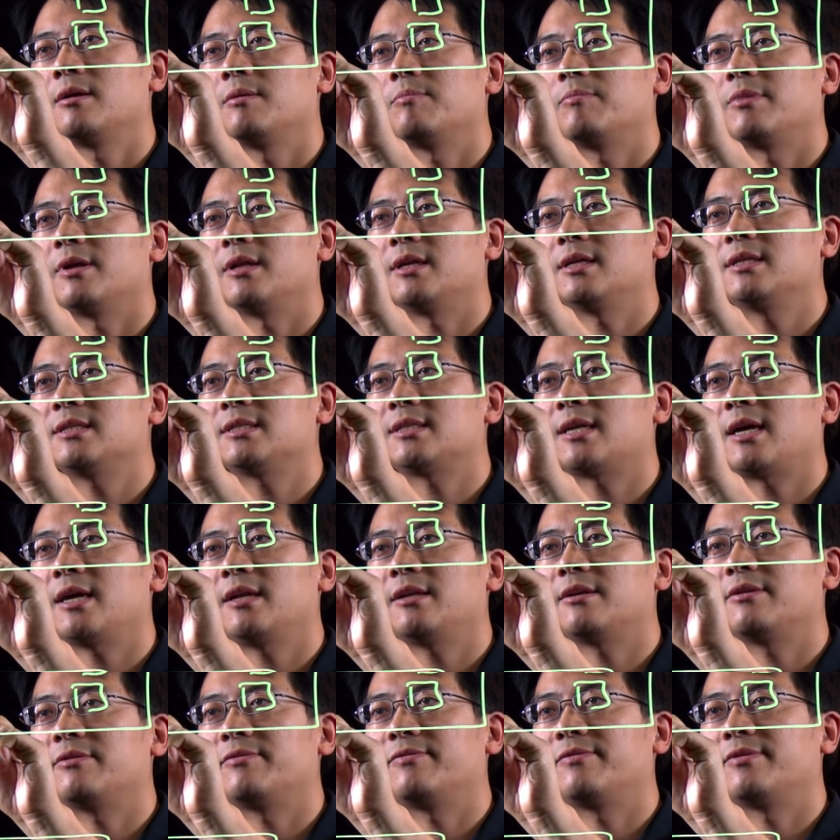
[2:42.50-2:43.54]
but inside
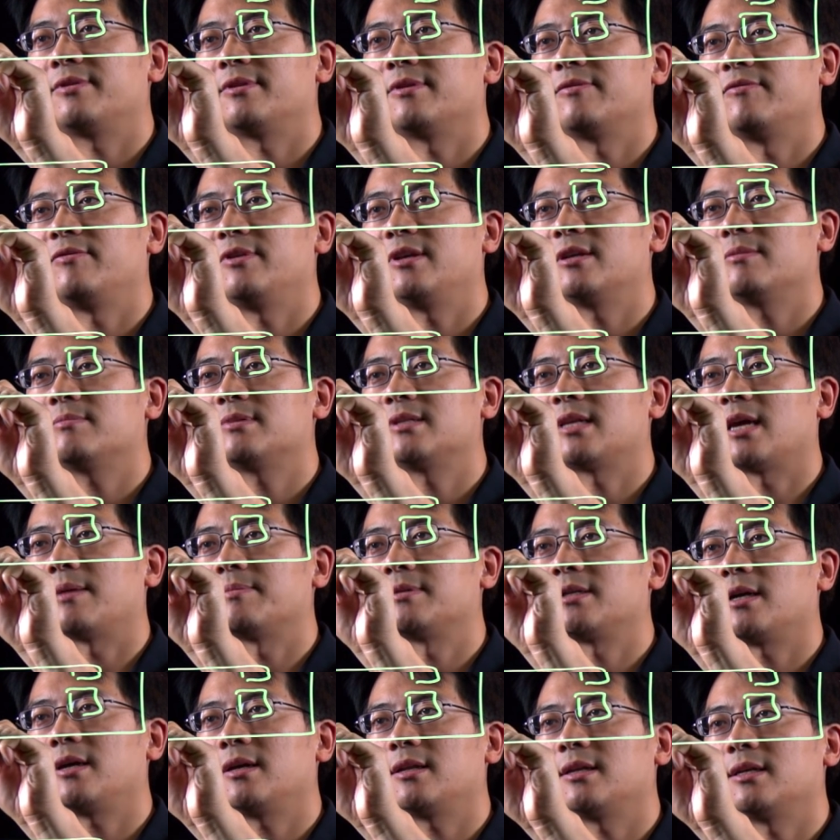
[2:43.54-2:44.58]
of the VM
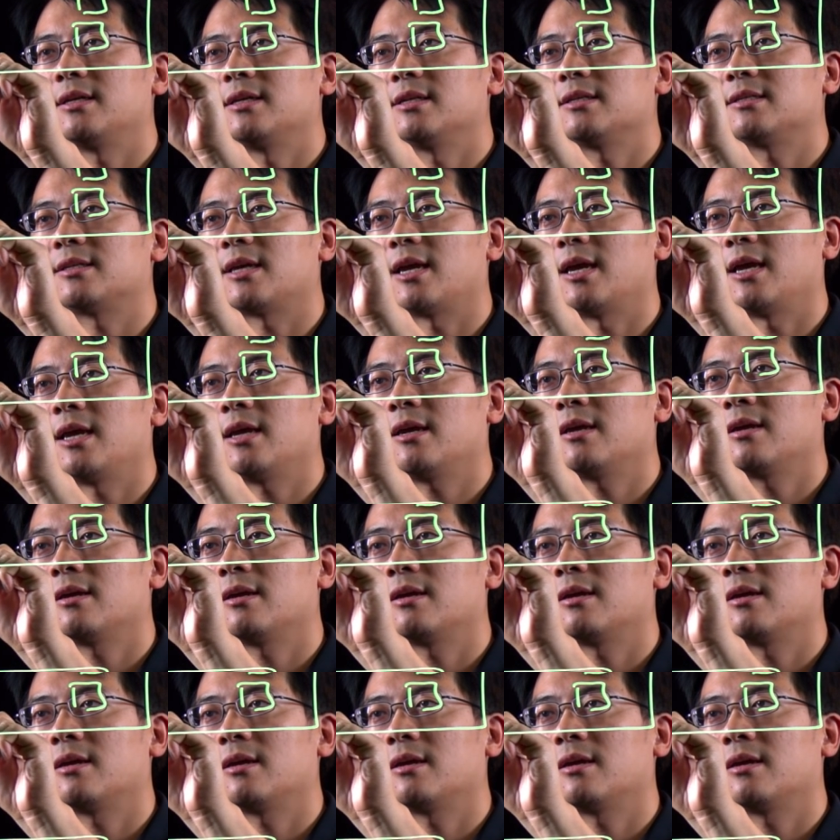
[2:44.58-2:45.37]
snapshot is a